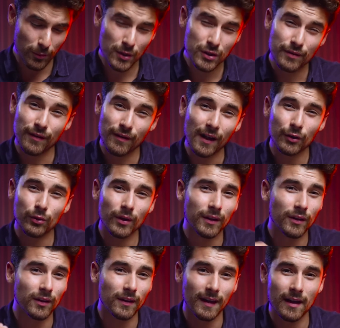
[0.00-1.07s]
much value in
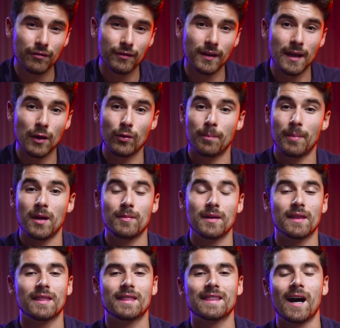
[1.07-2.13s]
their life that they would pay me
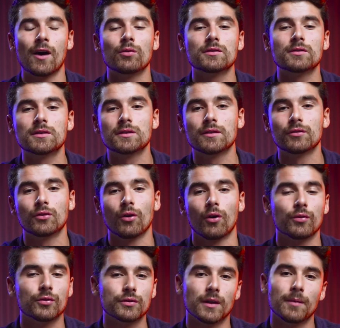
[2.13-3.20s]
thousands of
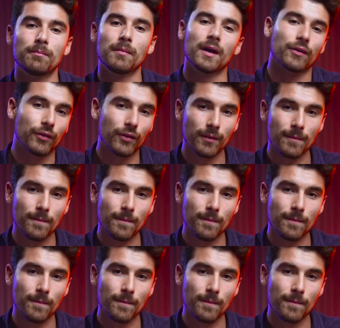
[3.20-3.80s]
dollars a month?